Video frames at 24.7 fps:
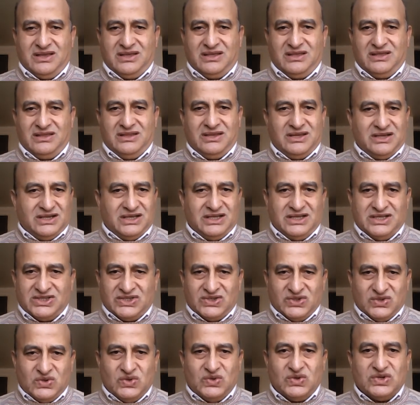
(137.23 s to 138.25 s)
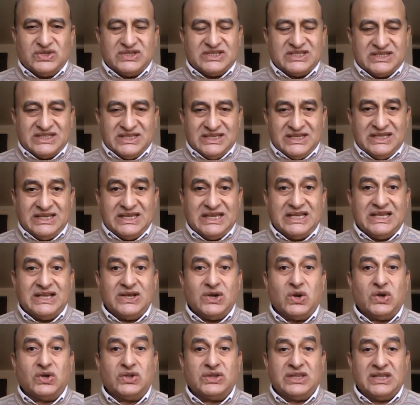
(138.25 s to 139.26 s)
there is no singing
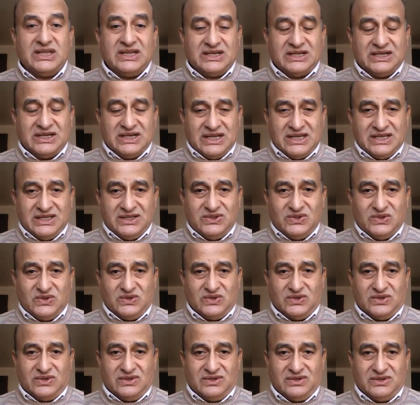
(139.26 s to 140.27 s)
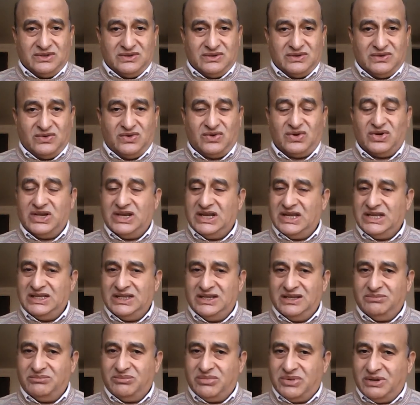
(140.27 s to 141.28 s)
on the radio or any
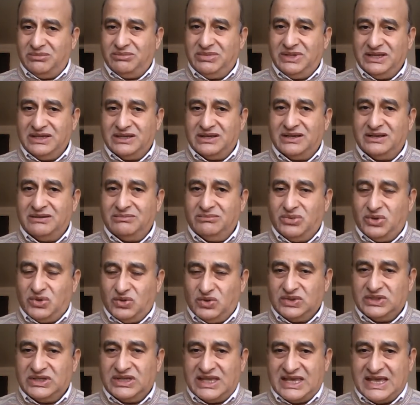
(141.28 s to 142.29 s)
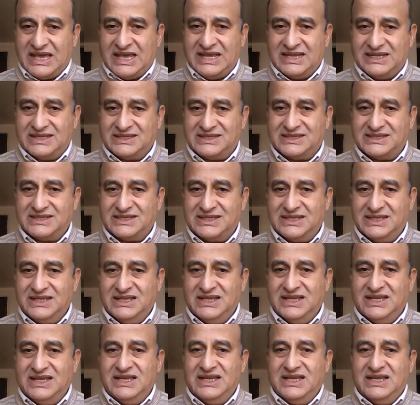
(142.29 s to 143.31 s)
public broadcast
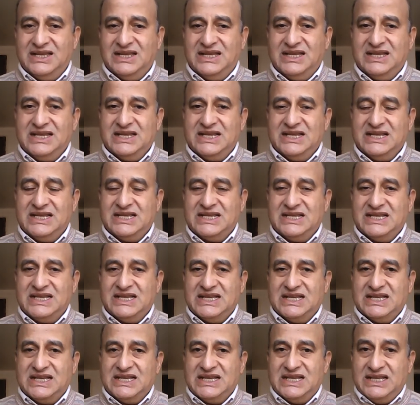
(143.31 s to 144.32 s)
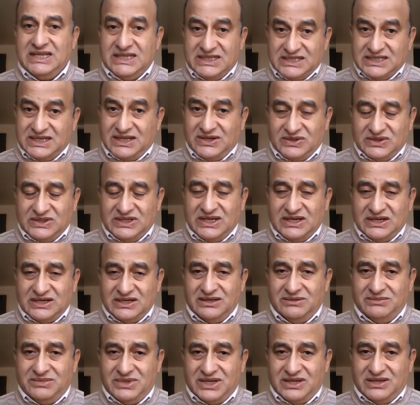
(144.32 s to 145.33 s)
in Saudi
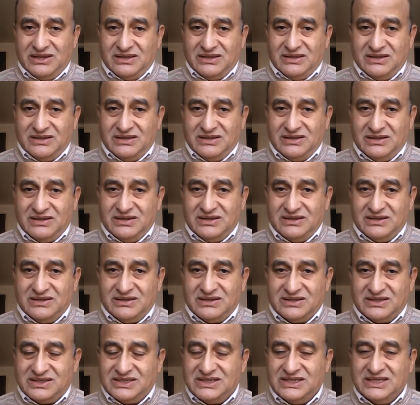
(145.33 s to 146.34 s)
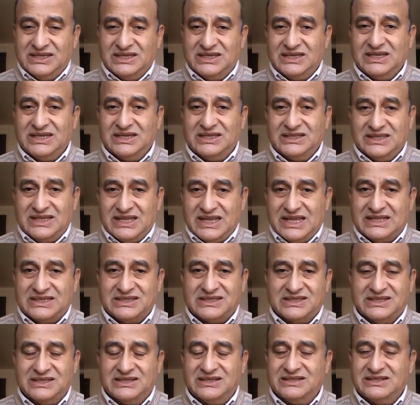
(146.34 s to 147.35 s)
Arabia. Singing,
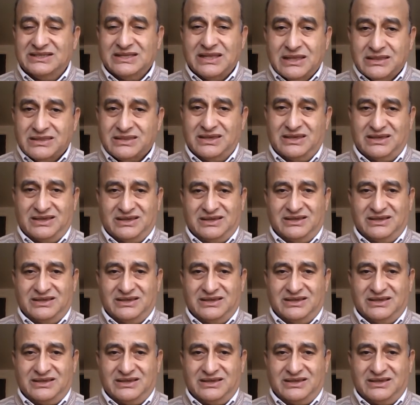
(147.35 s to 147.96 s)
dancing, nothing.